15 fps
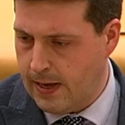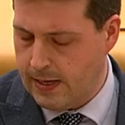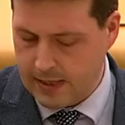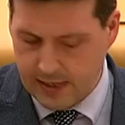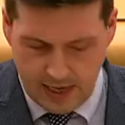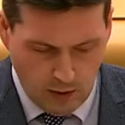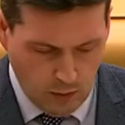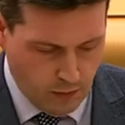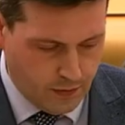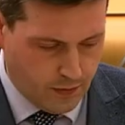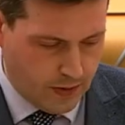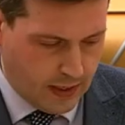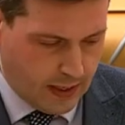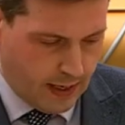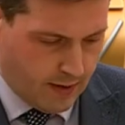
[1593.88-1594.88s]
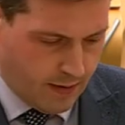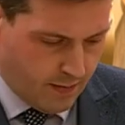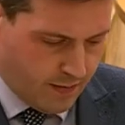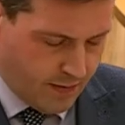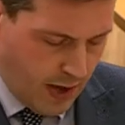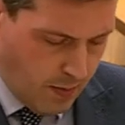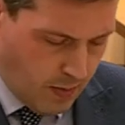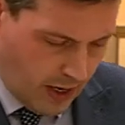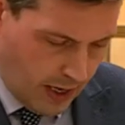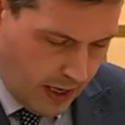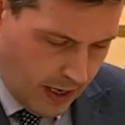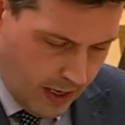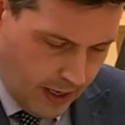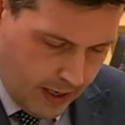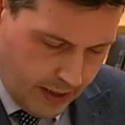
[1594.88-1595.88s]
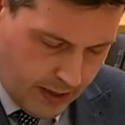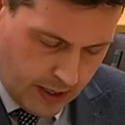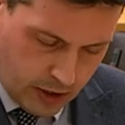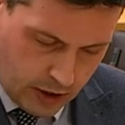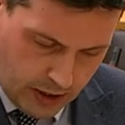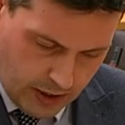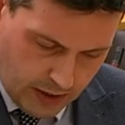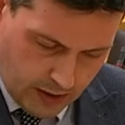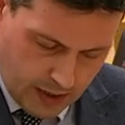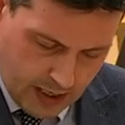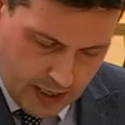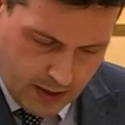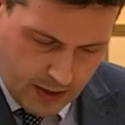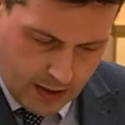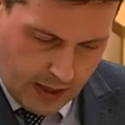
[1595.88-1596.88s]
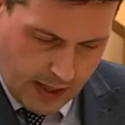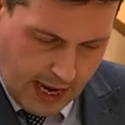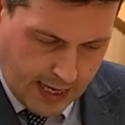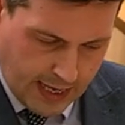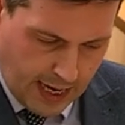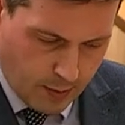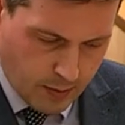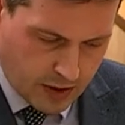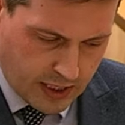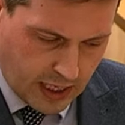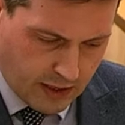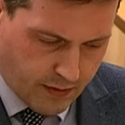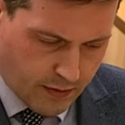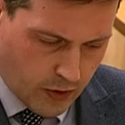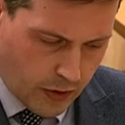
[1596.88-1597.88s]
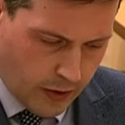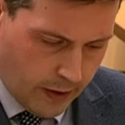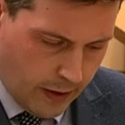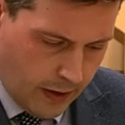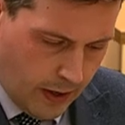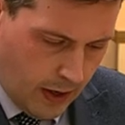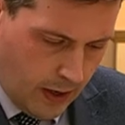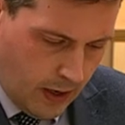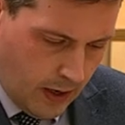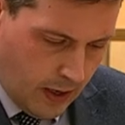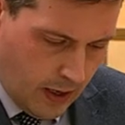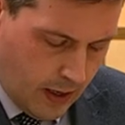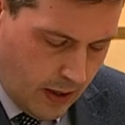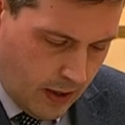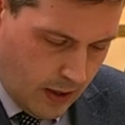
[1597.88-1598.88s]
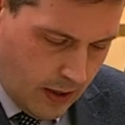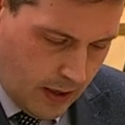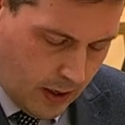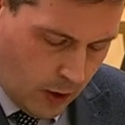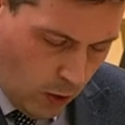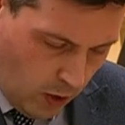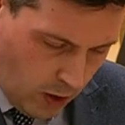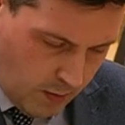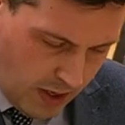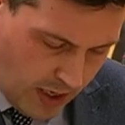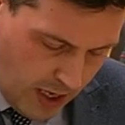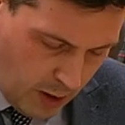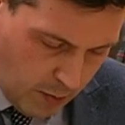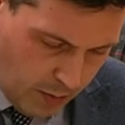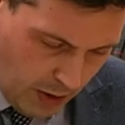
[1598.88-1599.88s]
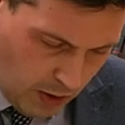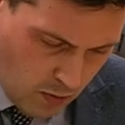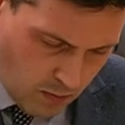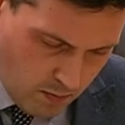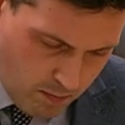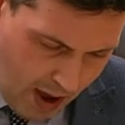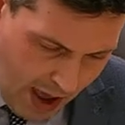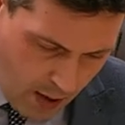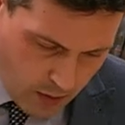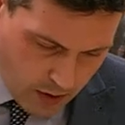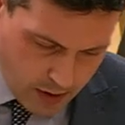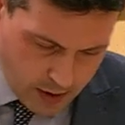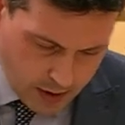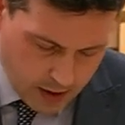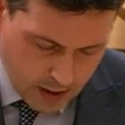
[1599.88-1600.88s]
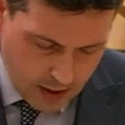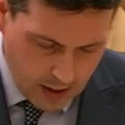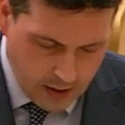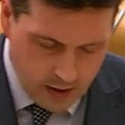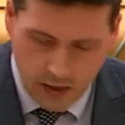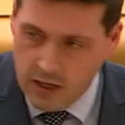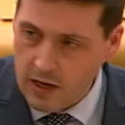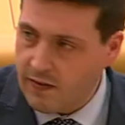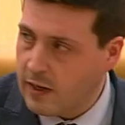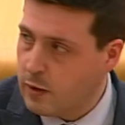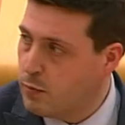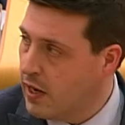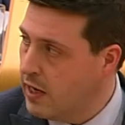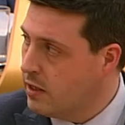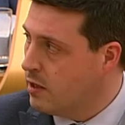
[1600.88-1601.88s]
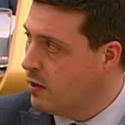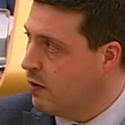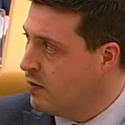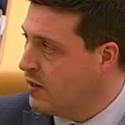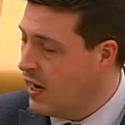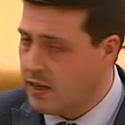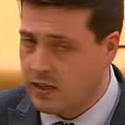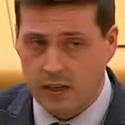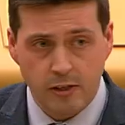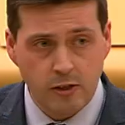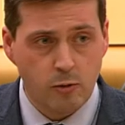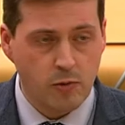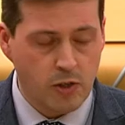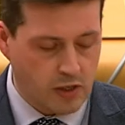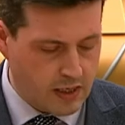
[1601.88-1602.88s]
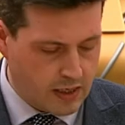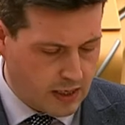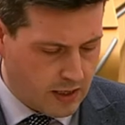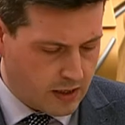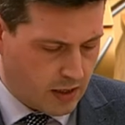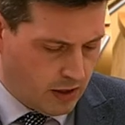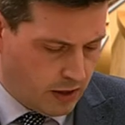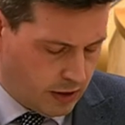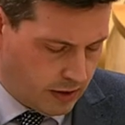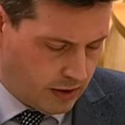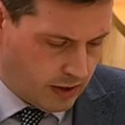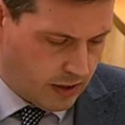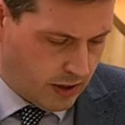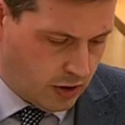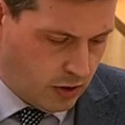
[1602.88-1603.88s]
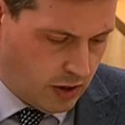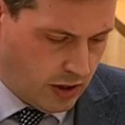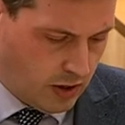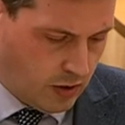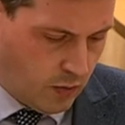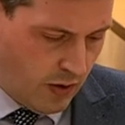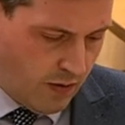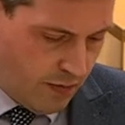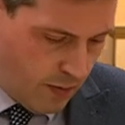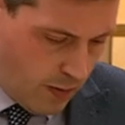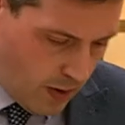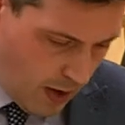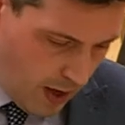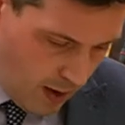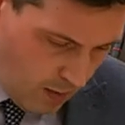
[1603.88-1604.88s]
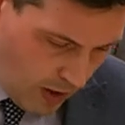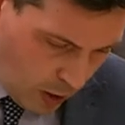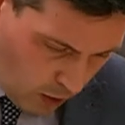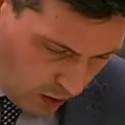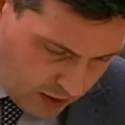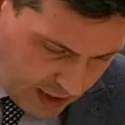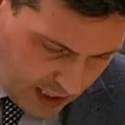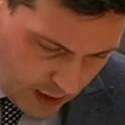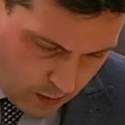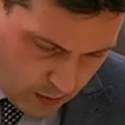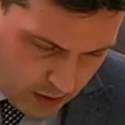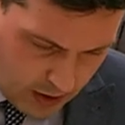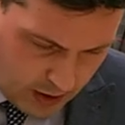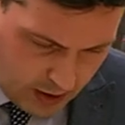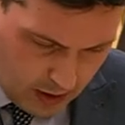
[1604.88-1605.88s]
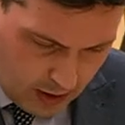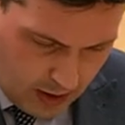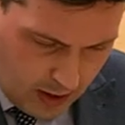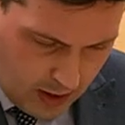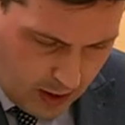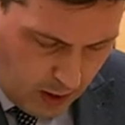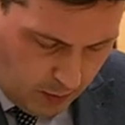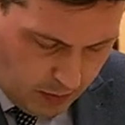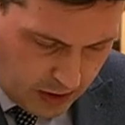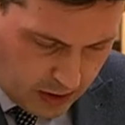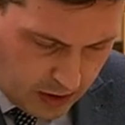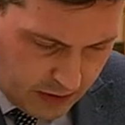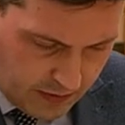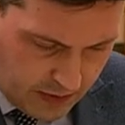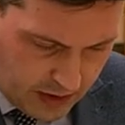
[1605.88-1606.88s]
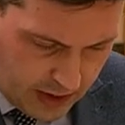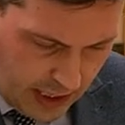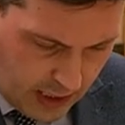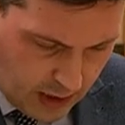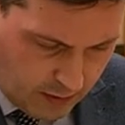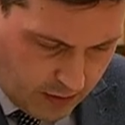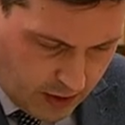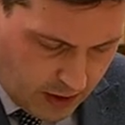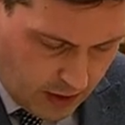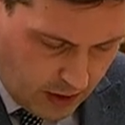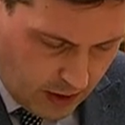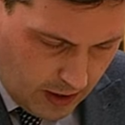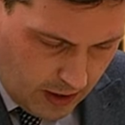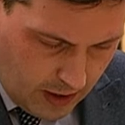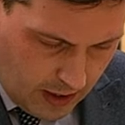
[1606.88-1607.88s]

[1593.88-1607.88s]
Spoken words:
itself in February this year. The then Cabinet Secretary for the Economy, Keith Brown, met with the Senior Vice President of Texas Instruments to discuss the situation. We've made contact with the company's Chief Executive to